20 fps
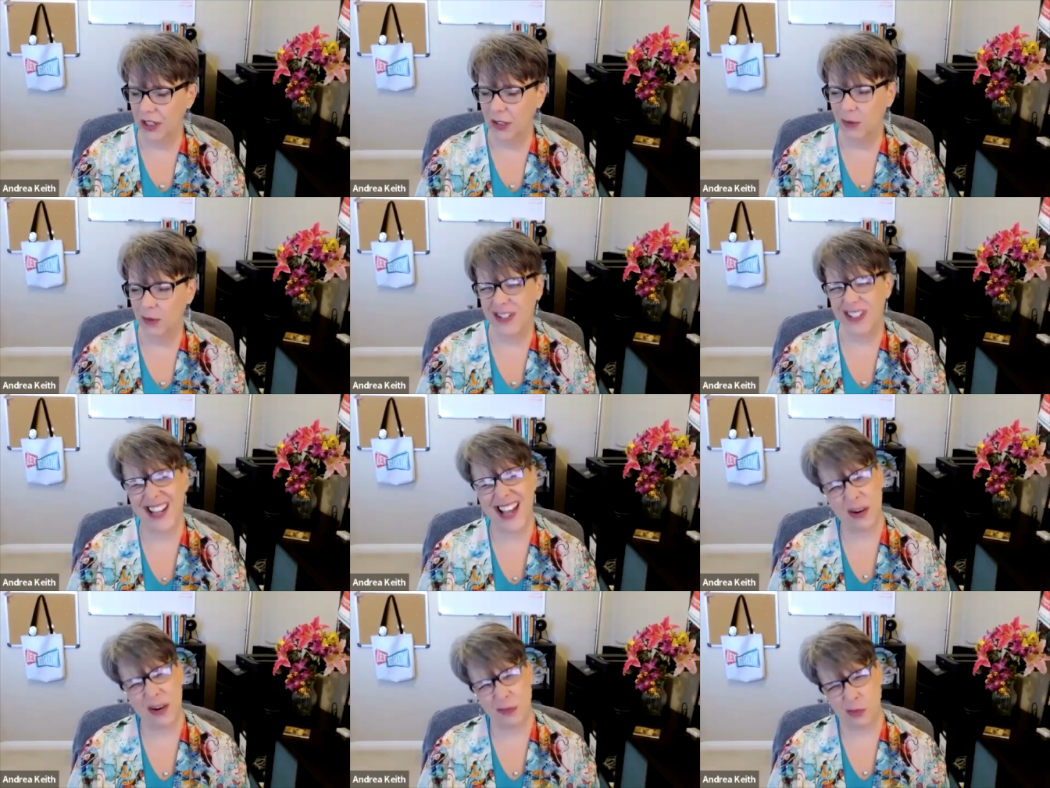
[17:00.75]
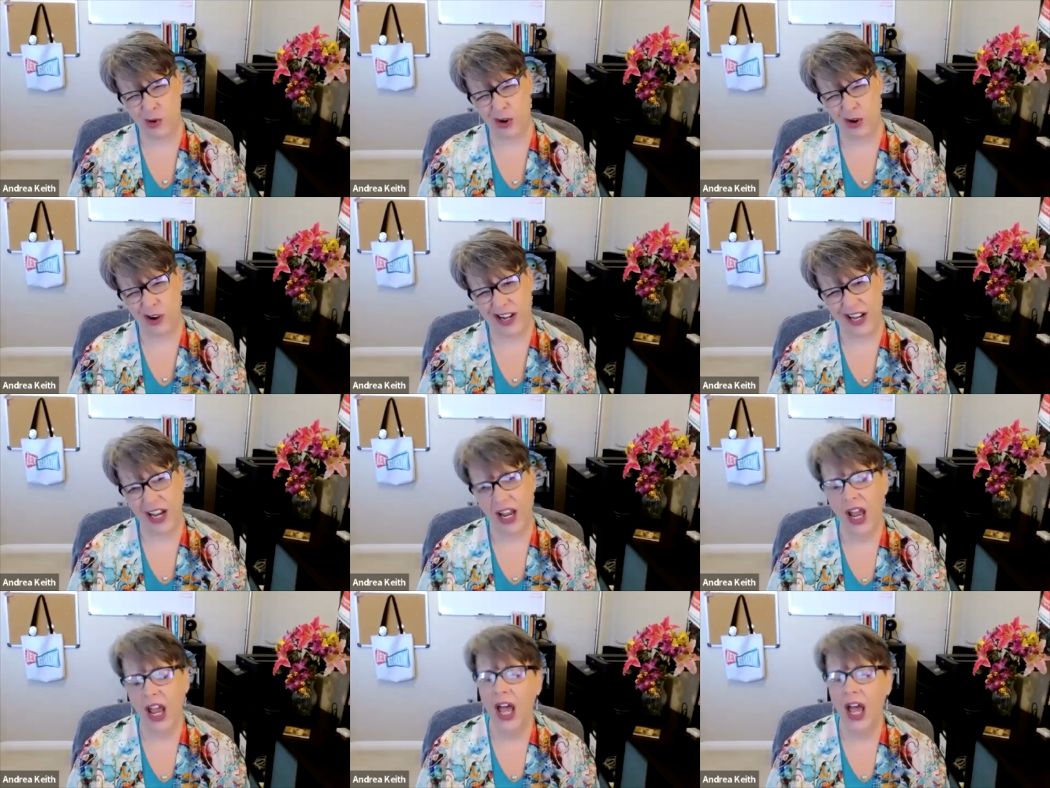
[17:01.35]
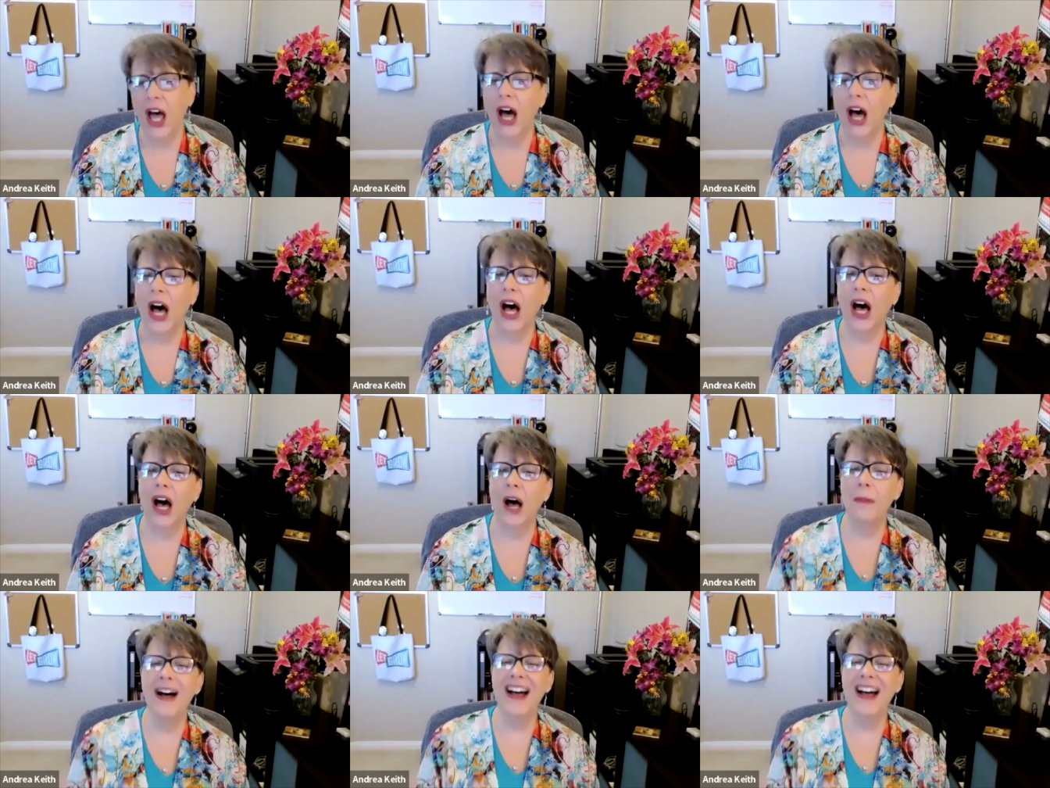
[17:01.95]
He was kind of boring.
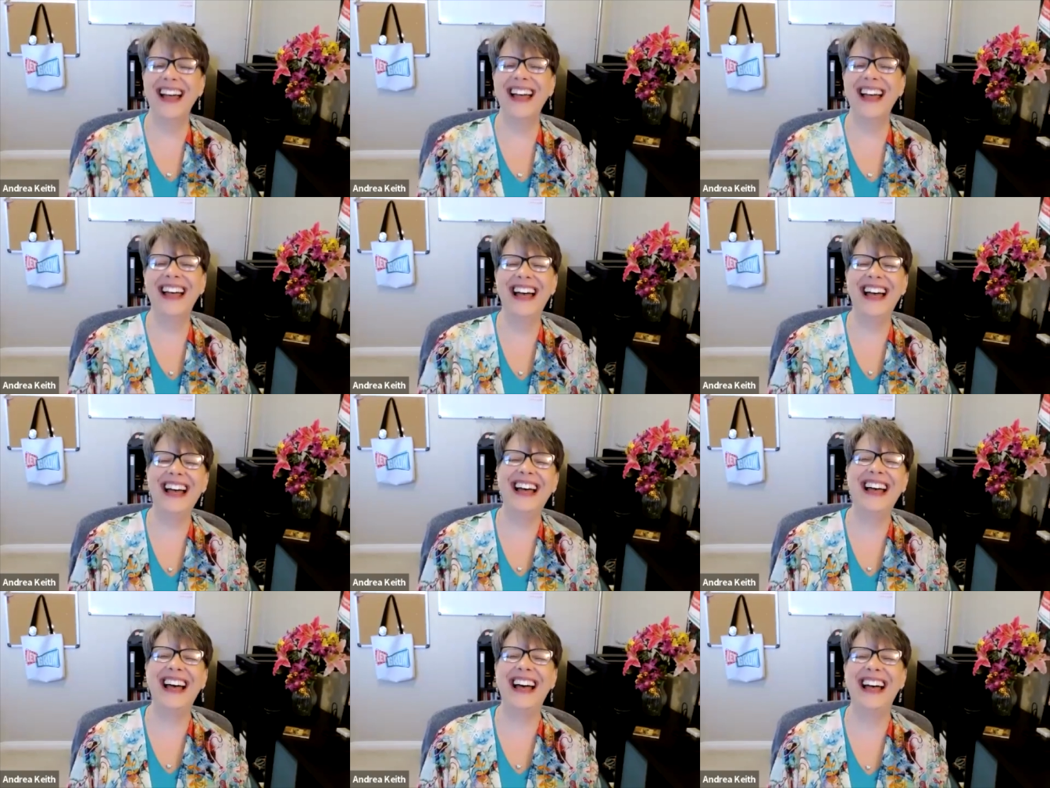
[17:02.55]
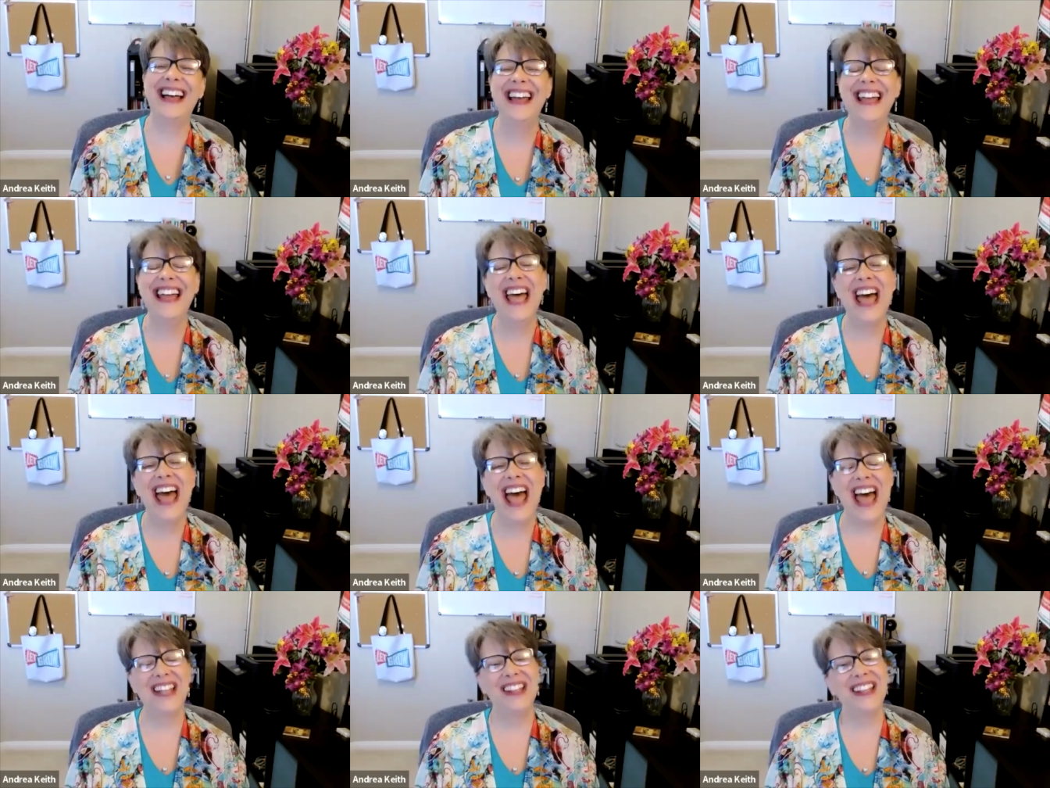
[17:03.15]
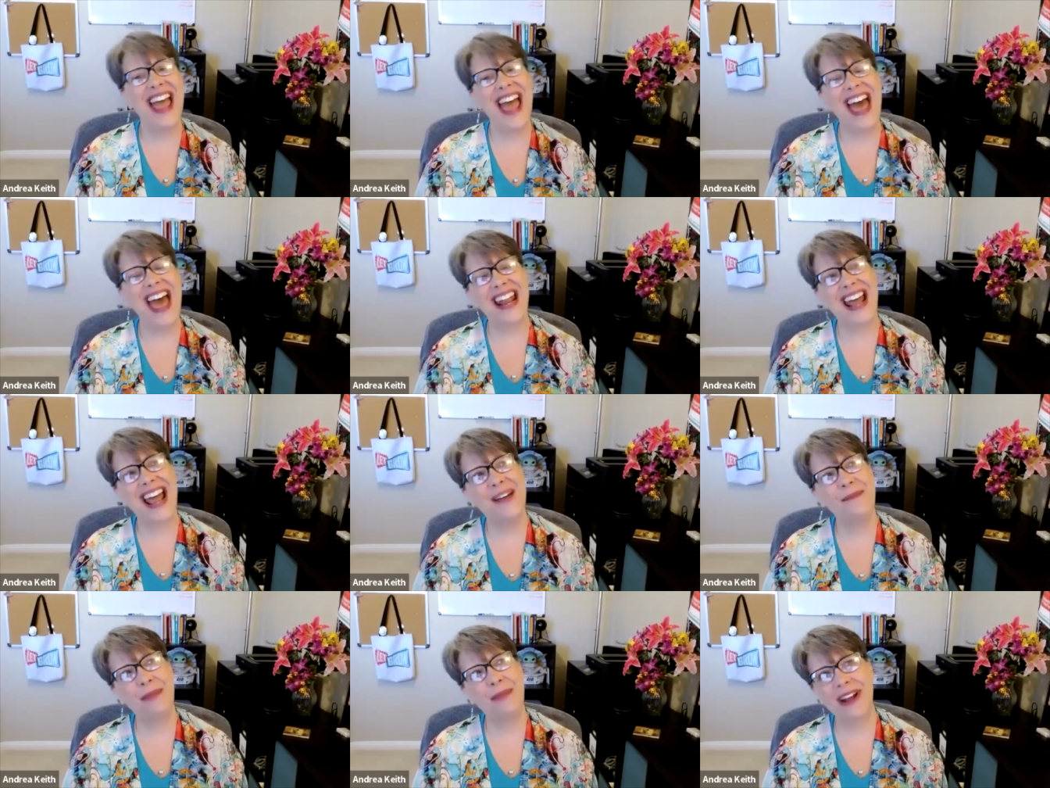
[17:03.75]
But
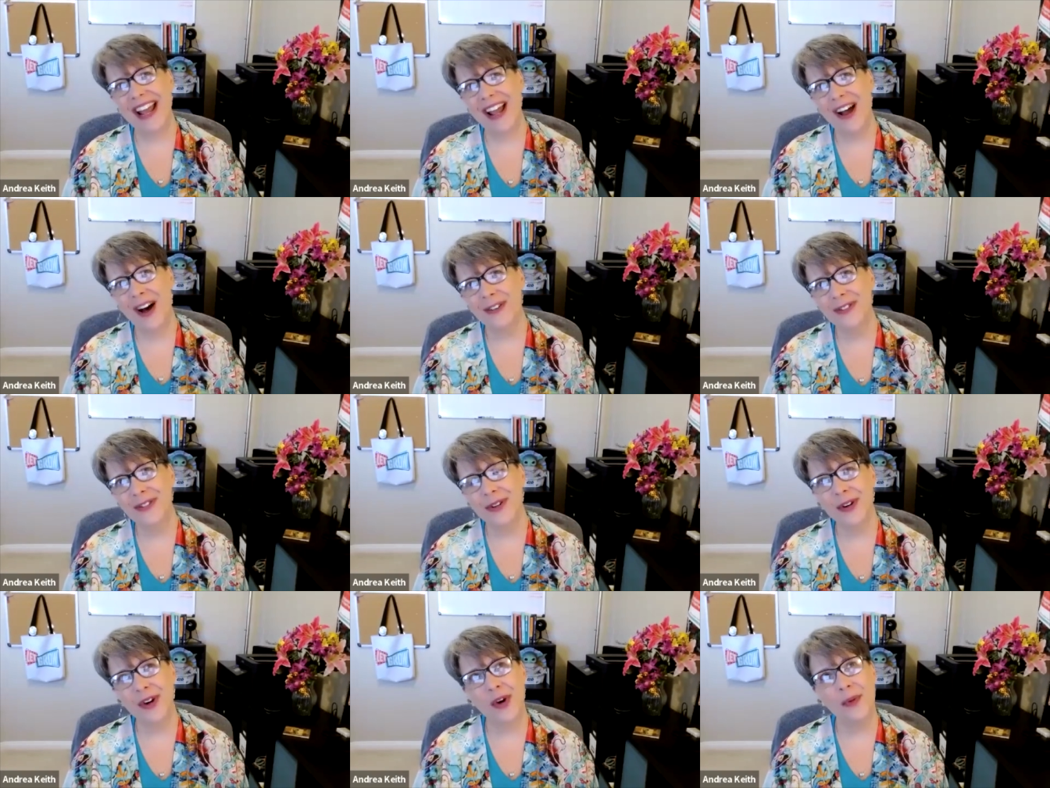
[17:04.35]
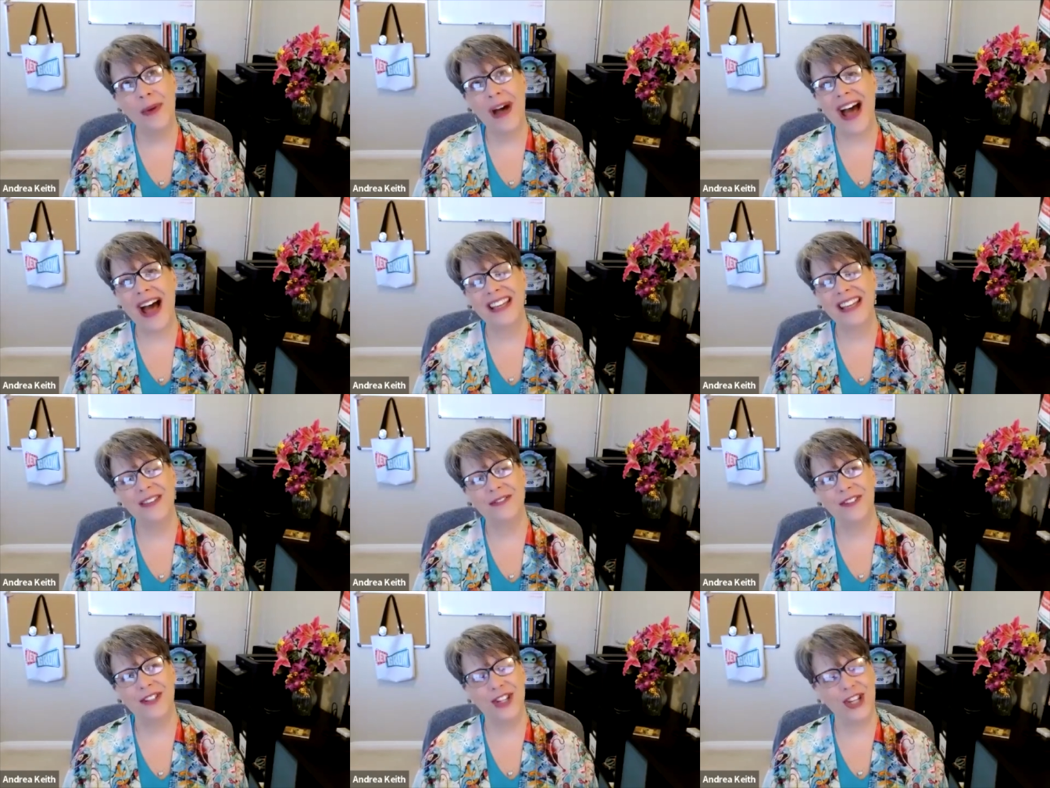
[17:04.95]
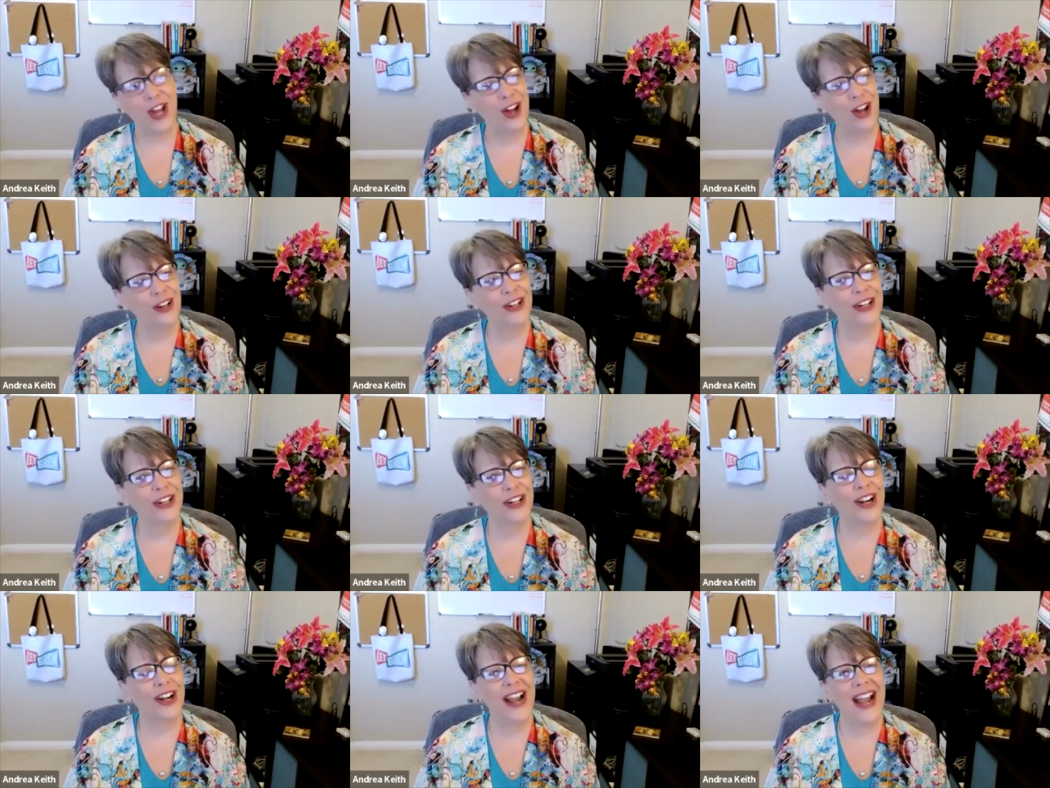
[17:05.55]
I also go back even
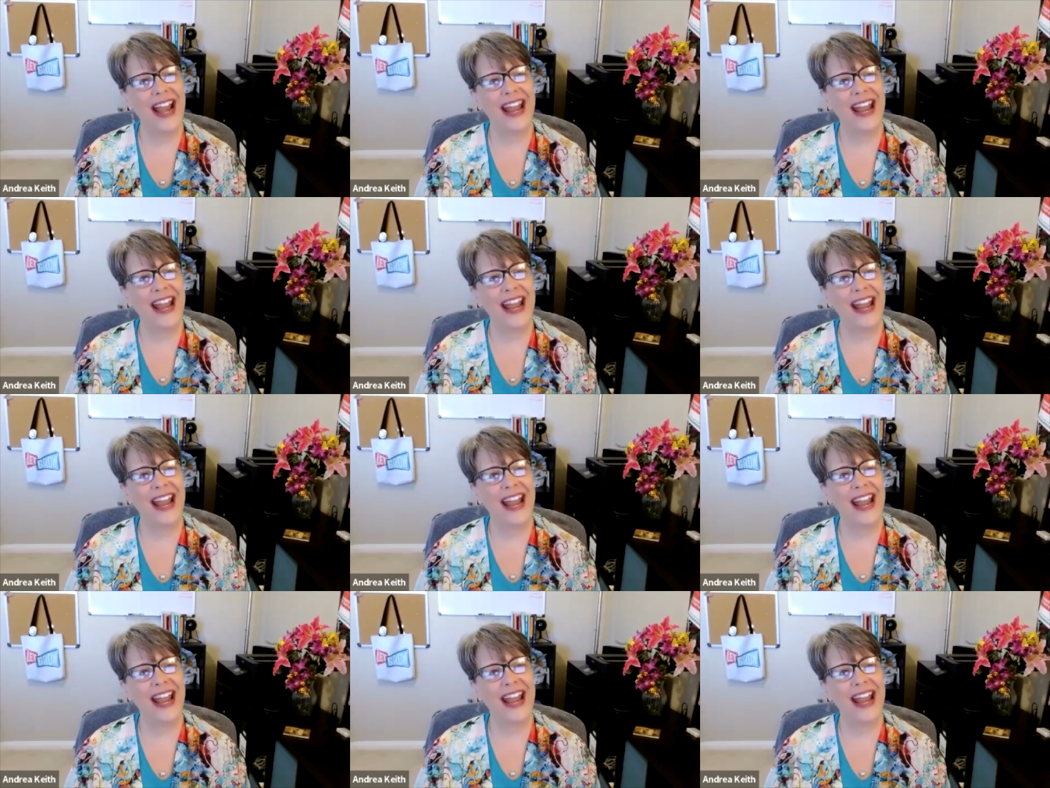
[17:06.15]
younger,